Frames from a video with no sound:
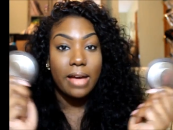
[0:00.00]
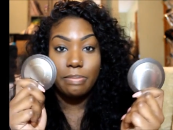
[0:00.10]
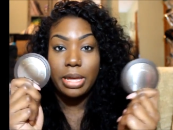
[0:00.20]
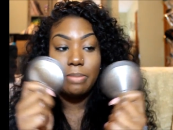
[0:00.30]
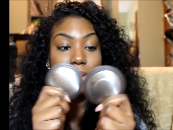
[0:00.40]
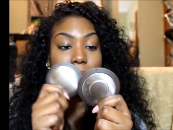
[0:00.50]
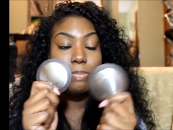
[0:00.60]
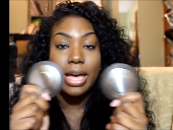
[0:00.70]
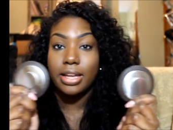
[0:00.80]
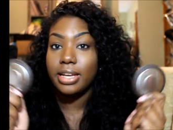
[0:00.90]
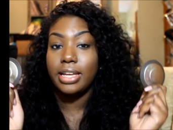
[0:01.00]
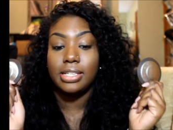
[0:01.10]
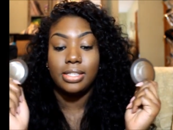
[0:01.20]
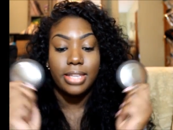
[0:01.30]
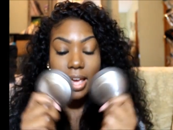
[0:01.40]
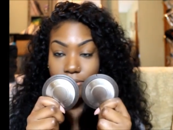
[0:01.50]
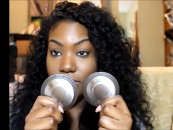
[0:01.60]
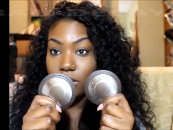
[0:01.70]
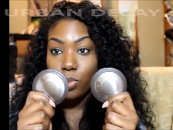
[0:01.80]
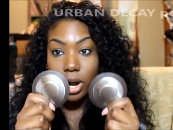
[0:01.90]
I've been, but Becca is
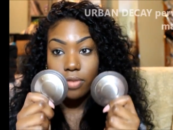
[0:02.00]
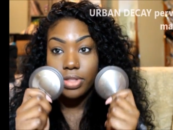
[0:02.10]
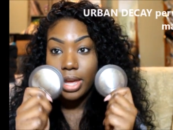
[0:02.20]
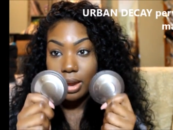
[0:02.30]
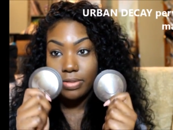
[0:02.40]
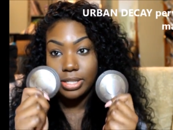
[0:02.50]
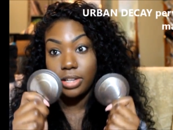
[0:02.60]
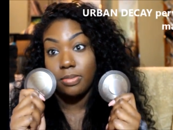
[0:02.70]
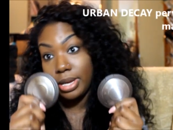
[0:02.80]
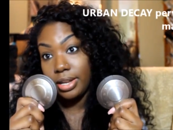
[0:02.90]
definitely worth every single